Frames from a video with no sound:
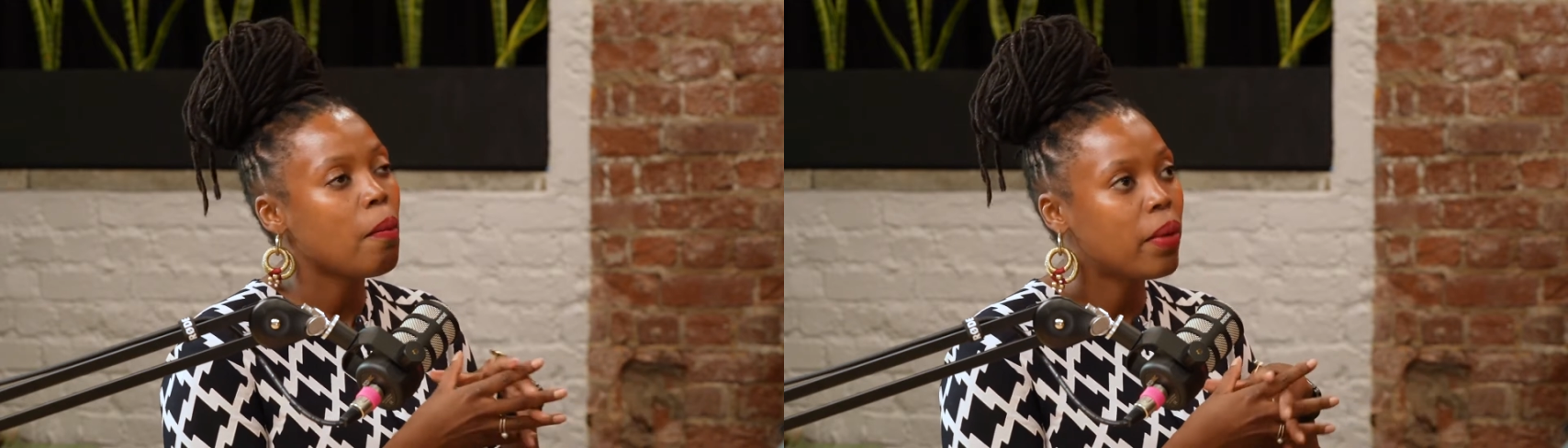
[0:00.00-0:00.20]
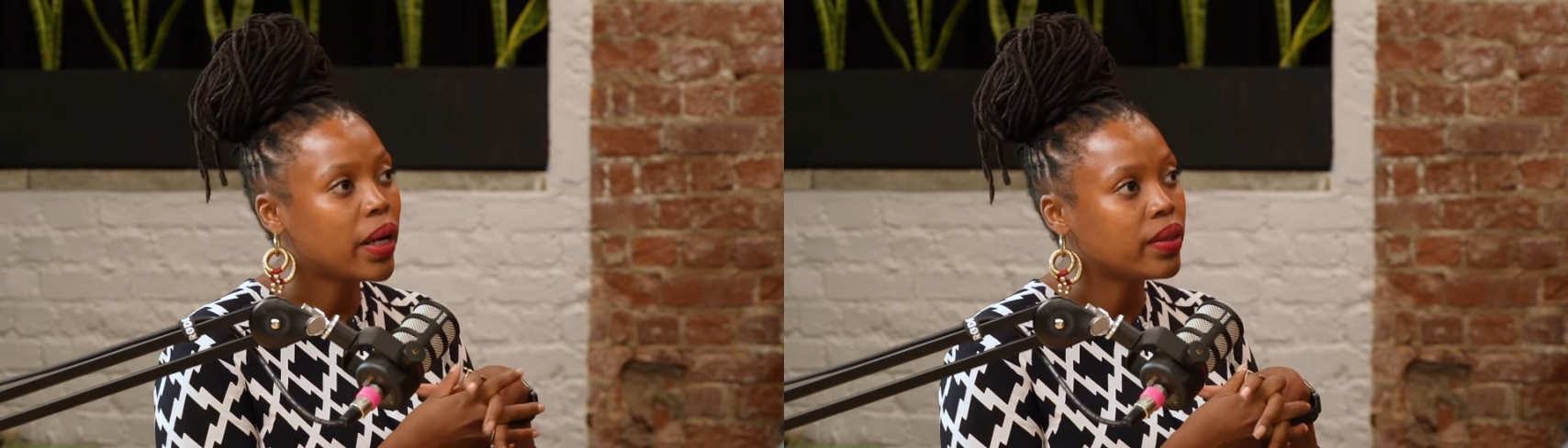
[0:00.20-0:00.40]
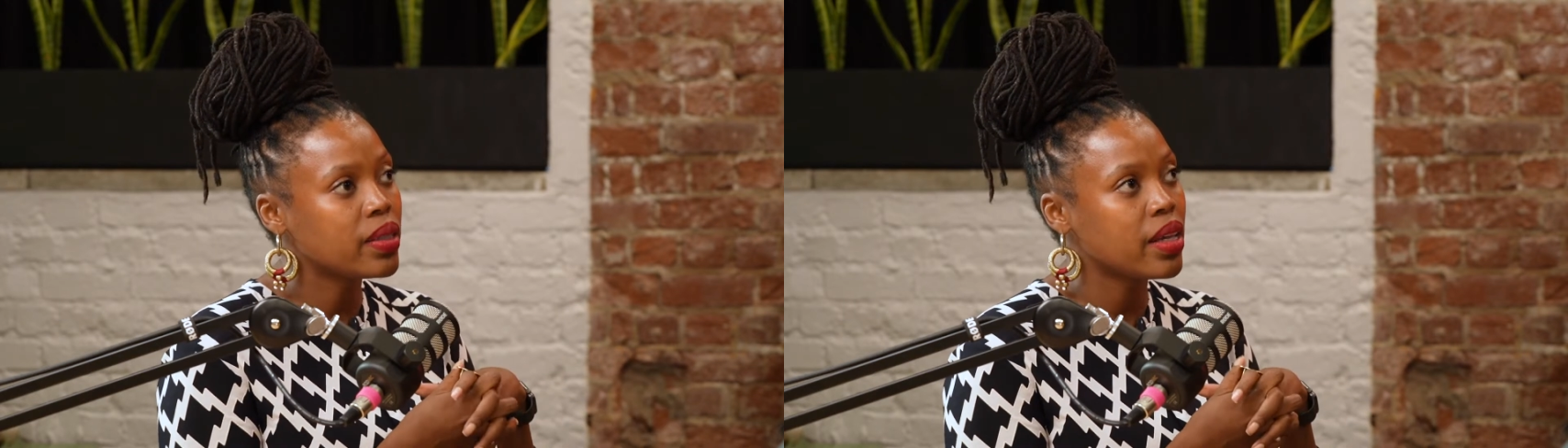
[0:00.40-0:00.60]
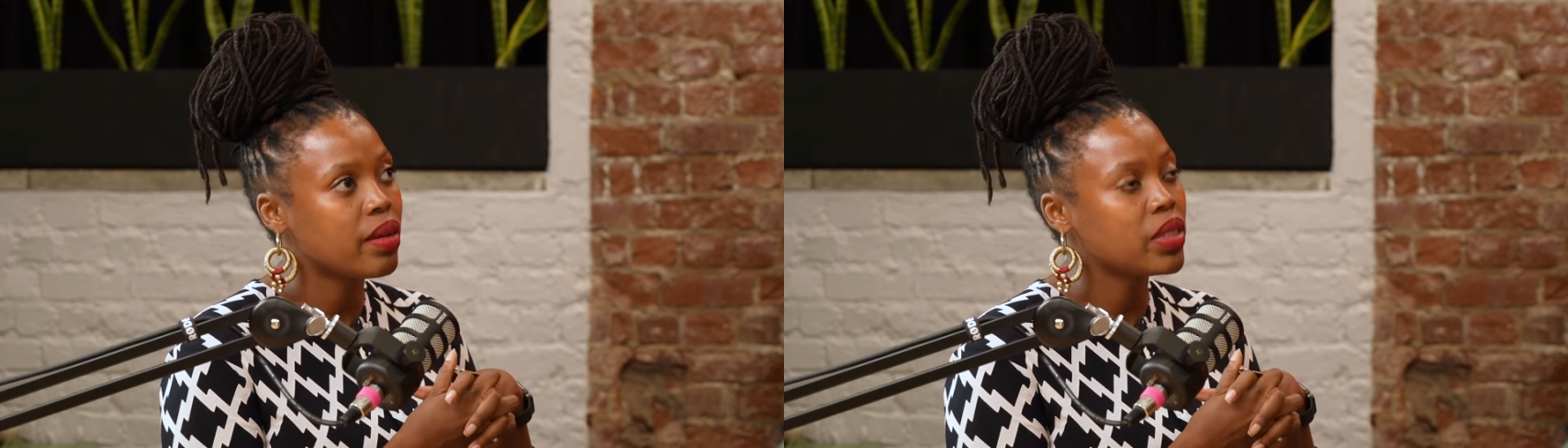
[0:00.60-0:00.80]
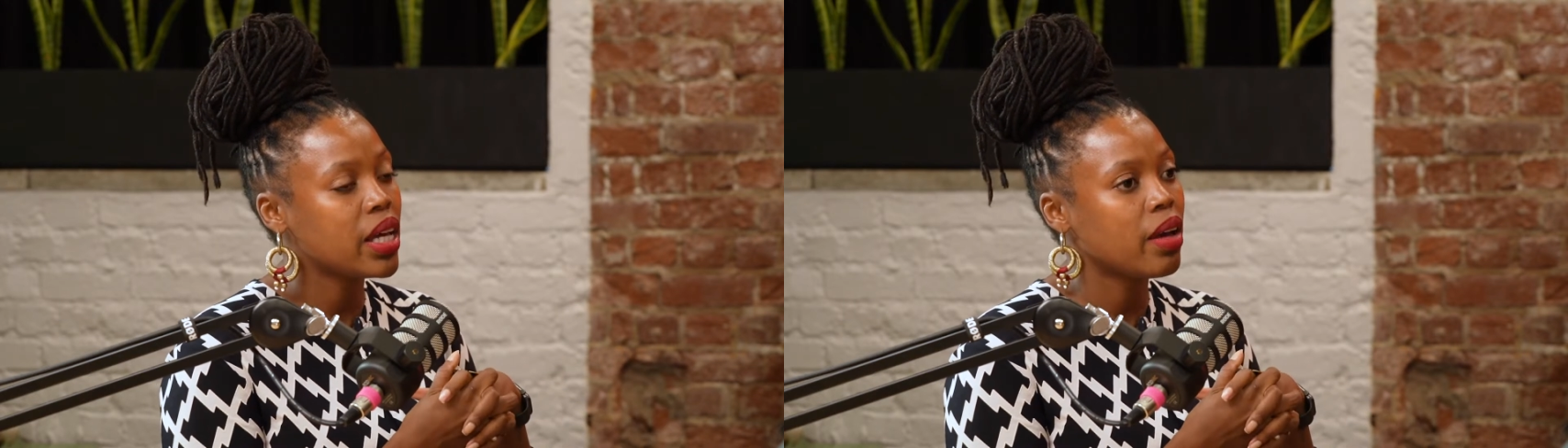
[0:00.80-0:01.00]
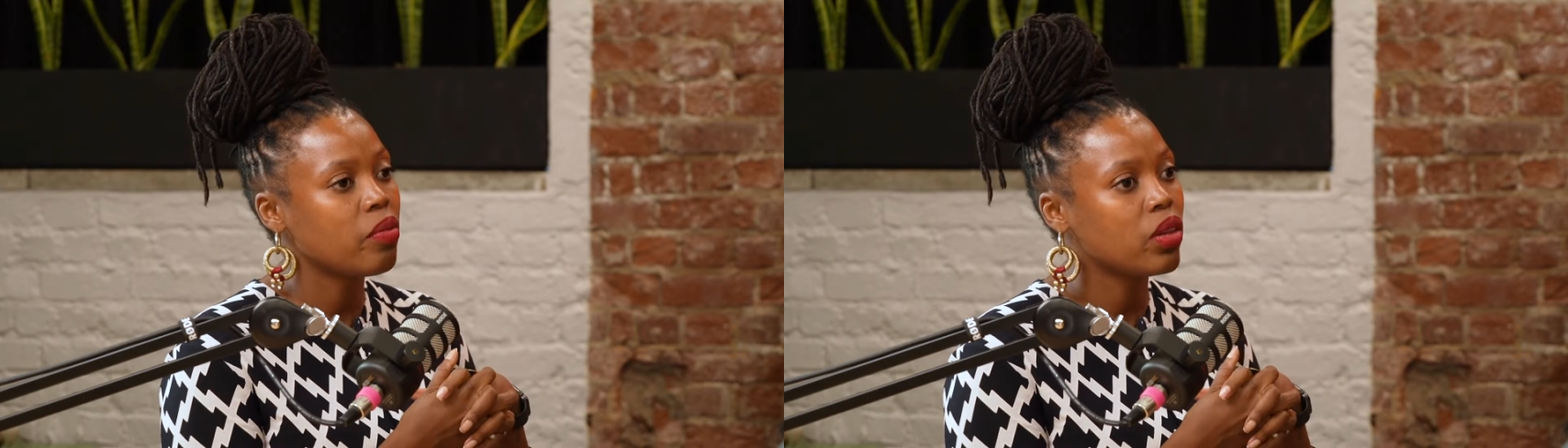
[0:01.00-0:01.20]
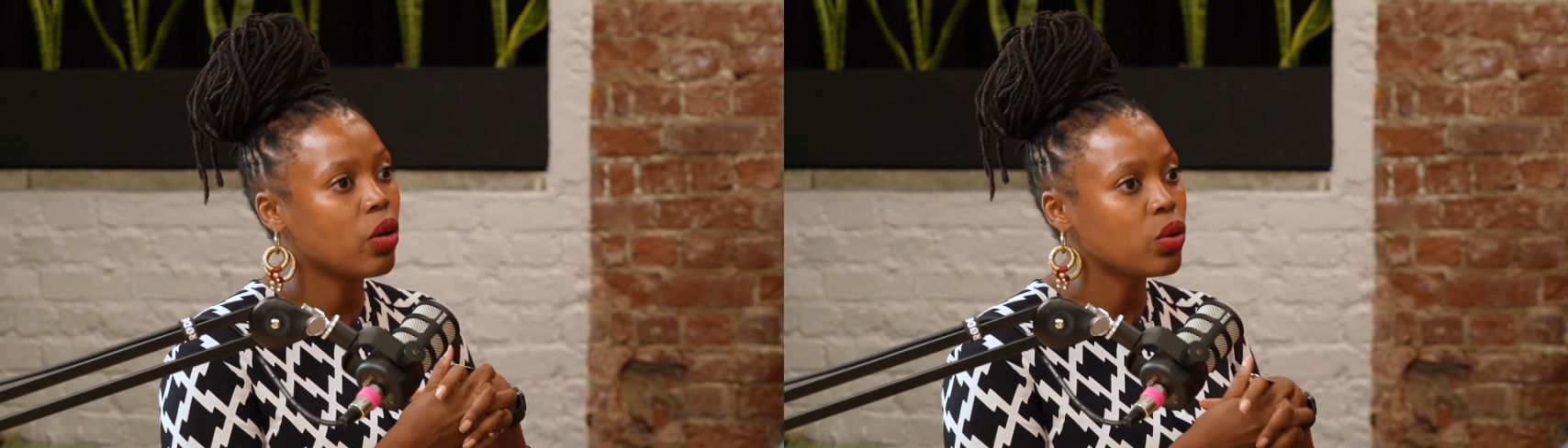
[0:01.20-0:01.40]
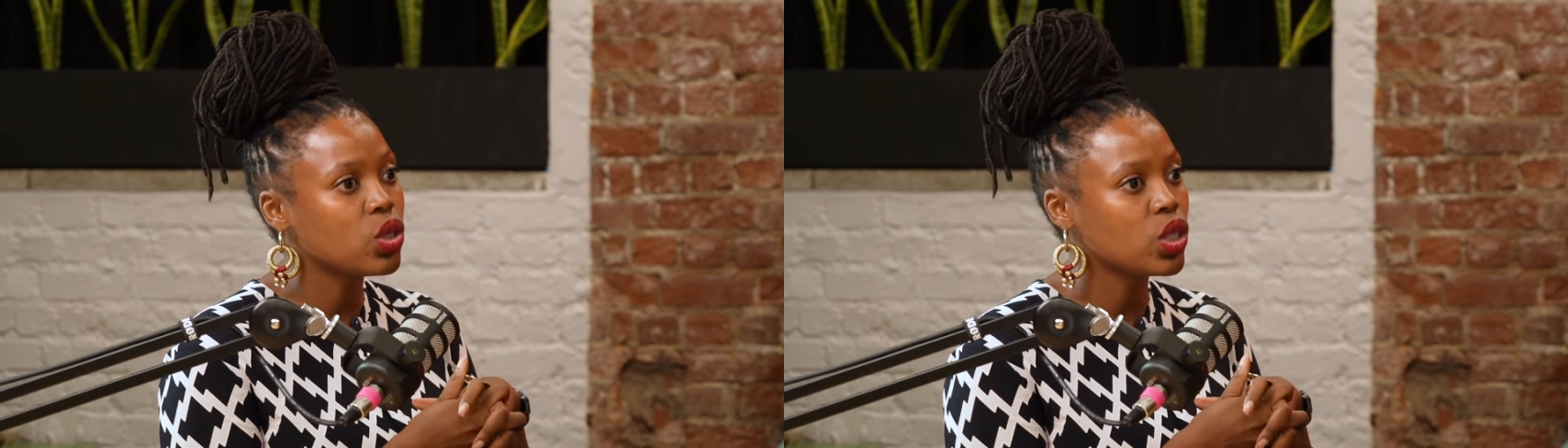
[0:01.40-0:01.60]
But at the same time, the
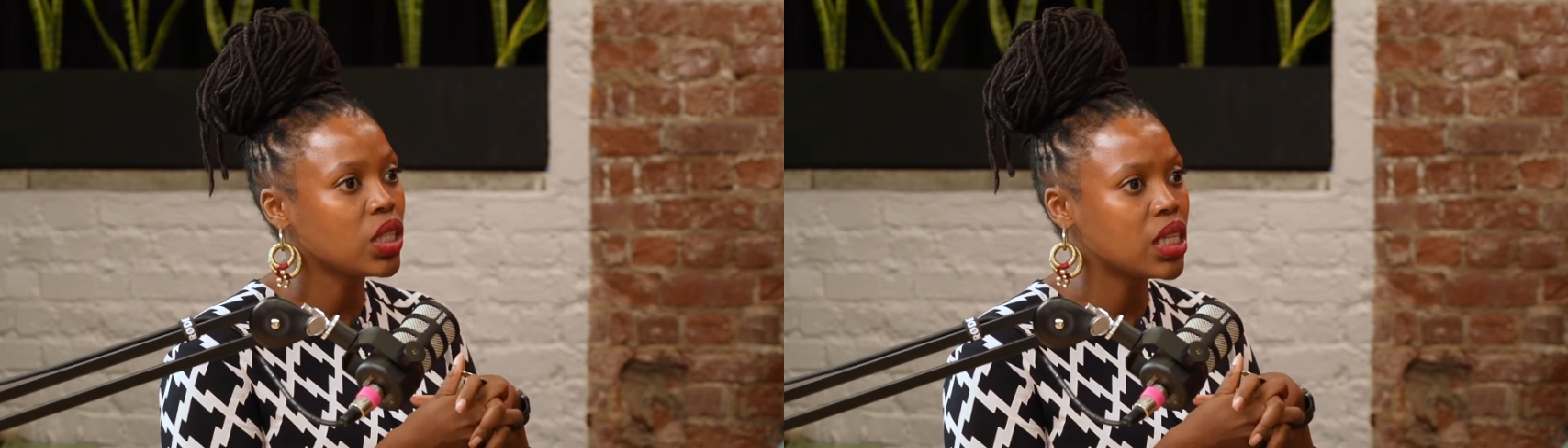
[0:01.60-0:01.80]
ocean